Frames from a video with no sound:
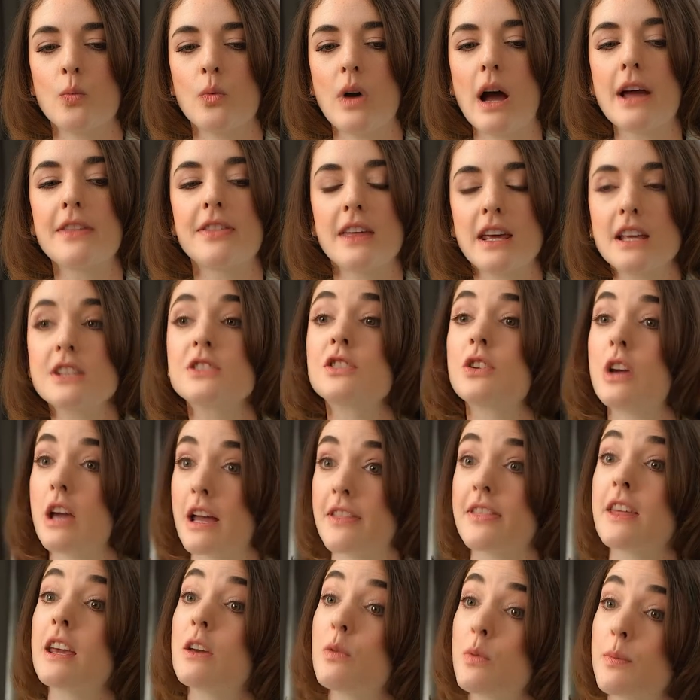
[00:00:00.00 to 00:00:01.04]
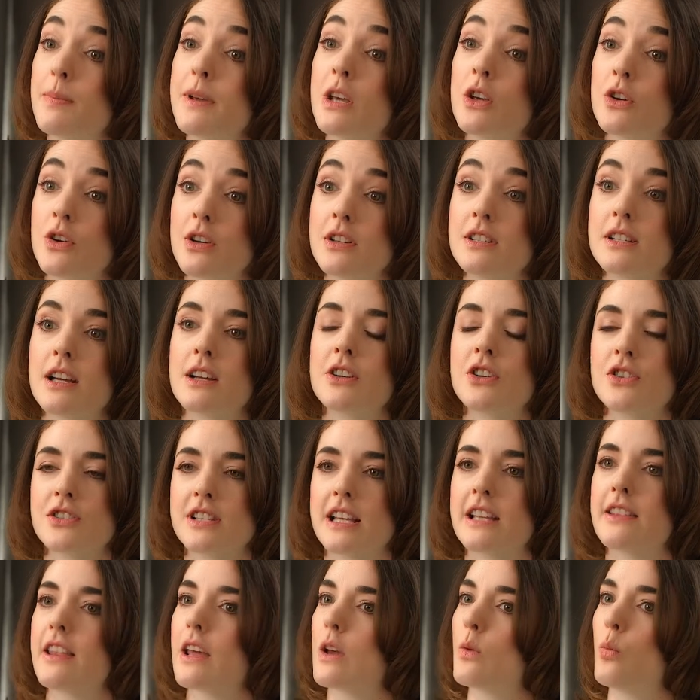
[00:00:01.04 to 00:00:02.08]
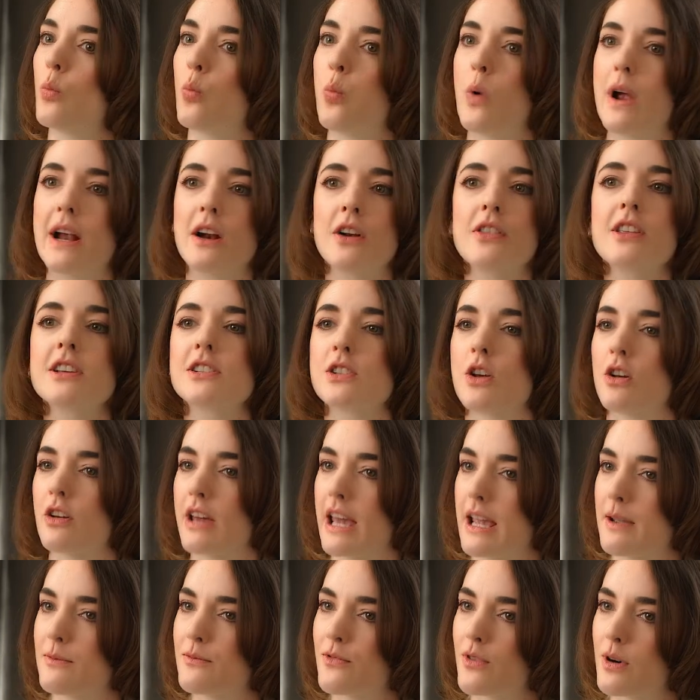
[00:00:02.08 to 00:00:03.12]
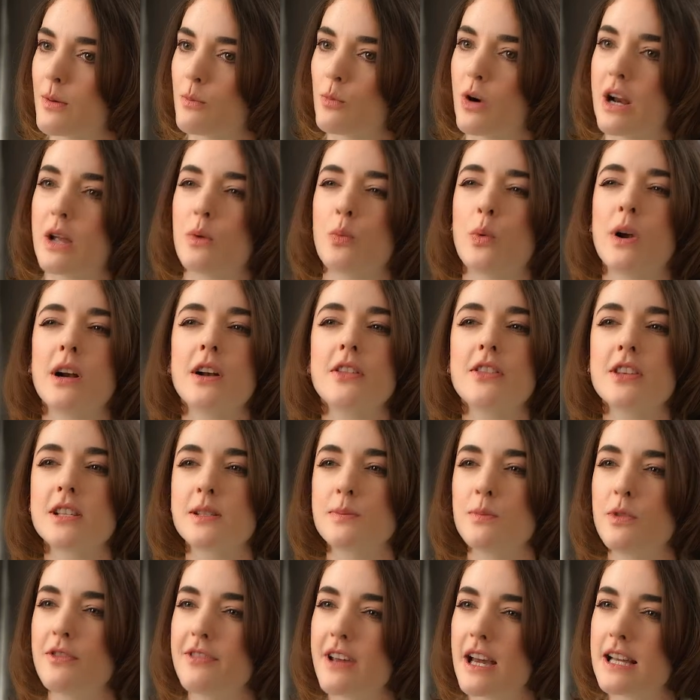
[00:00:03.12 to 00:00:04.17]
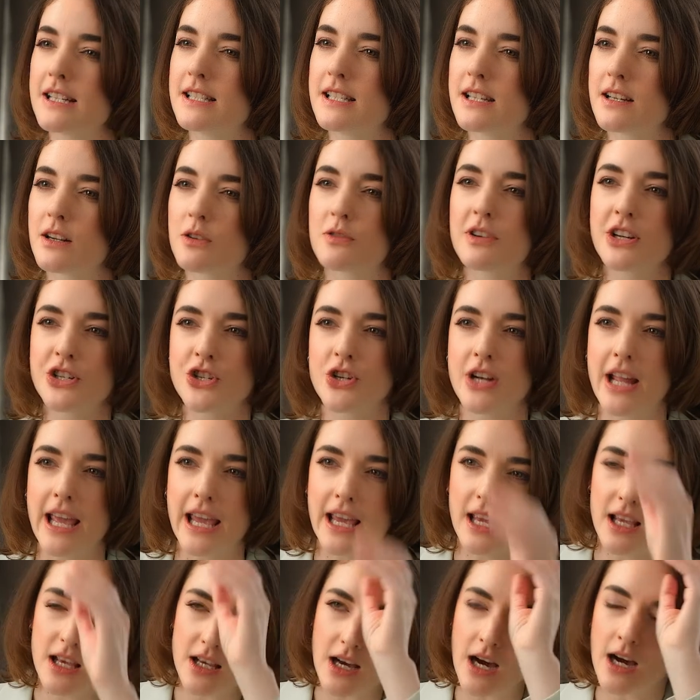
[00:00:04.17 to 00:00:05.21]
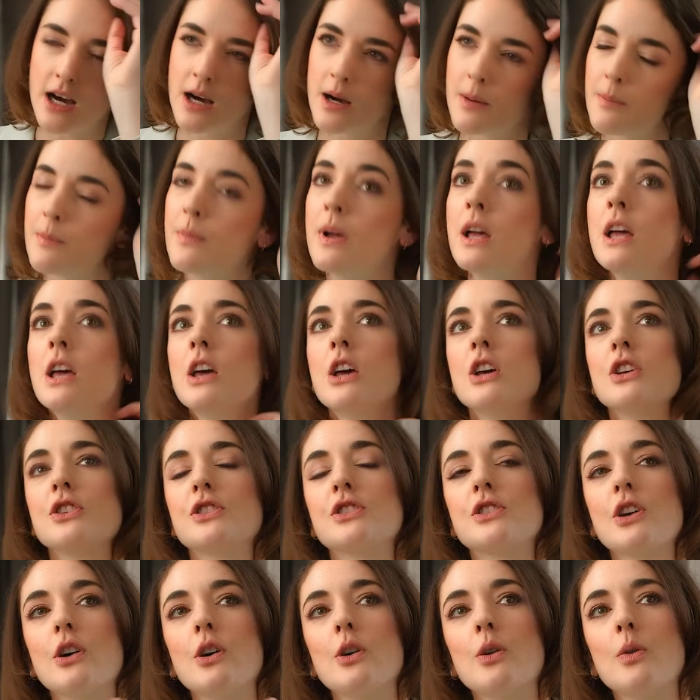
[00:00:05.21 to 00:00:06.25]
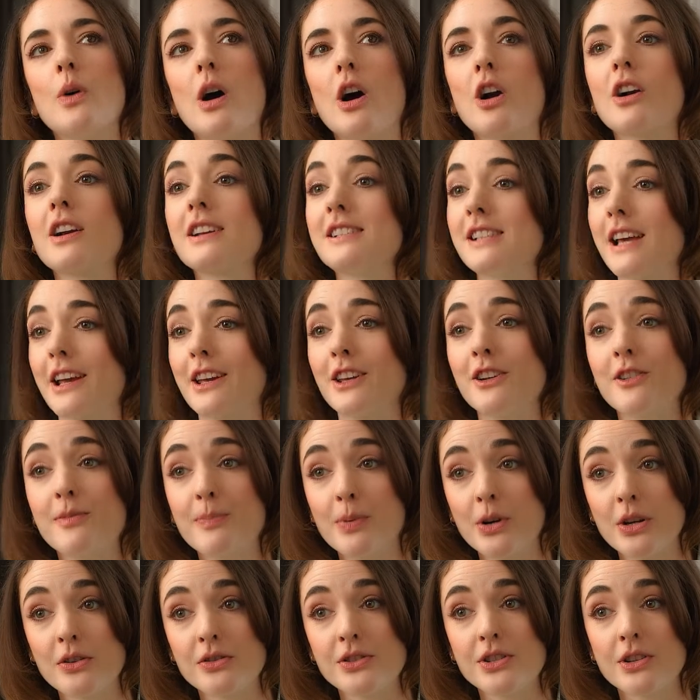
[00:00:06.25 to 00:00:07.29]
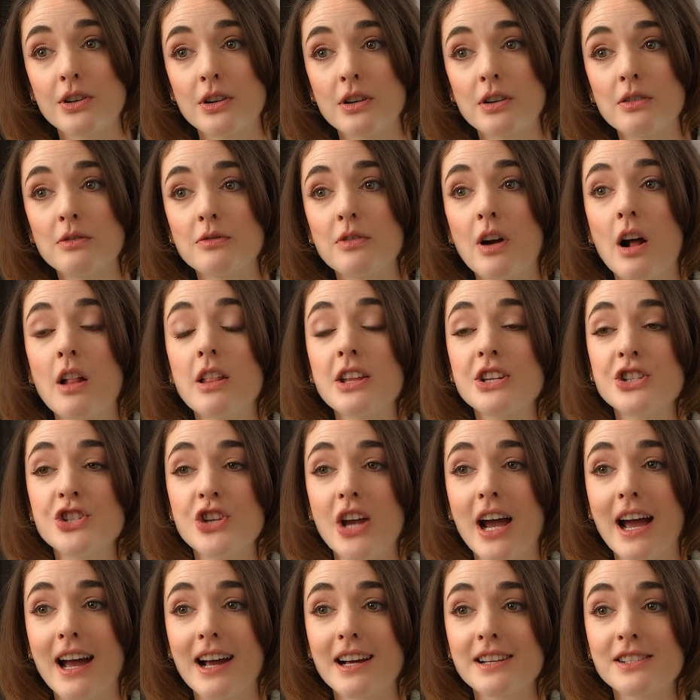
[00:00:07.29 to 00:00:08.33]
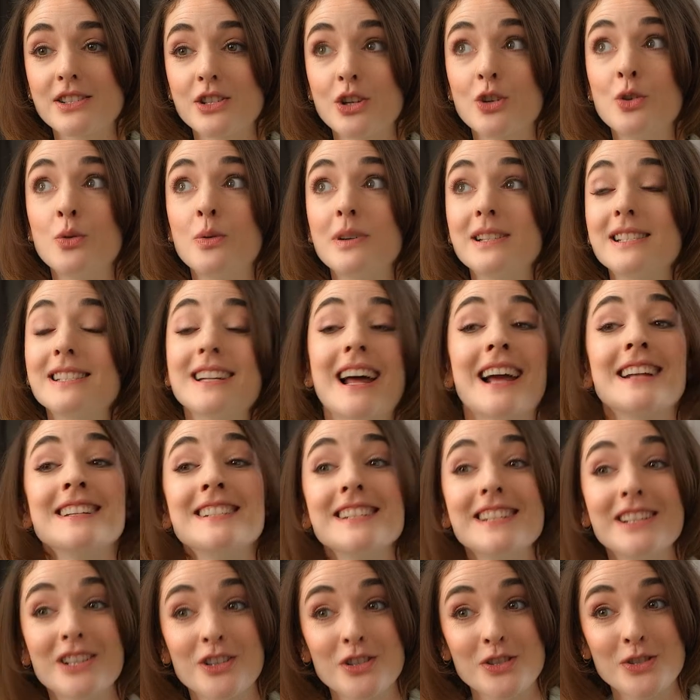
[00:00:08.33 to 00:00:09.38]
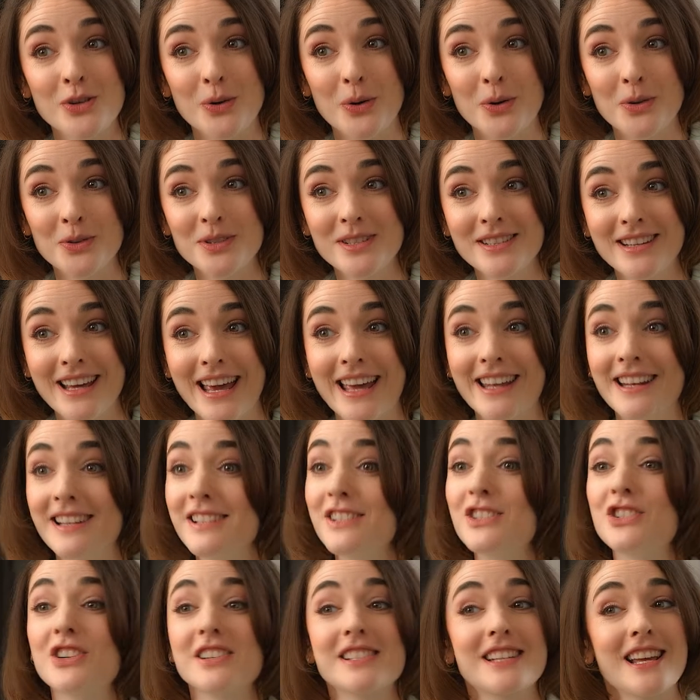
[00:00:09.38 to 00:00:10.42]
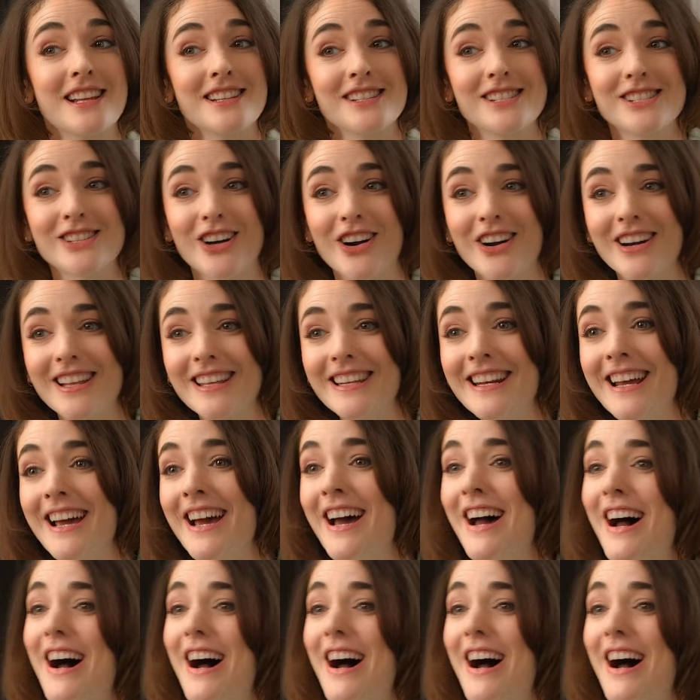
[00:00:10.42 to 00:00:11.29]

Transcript: I think it would be good to understand like where this all came from, right? Where did this movie idea originate? So our executive producer, Roland Jacks, who is 90 years old and he's just getting started,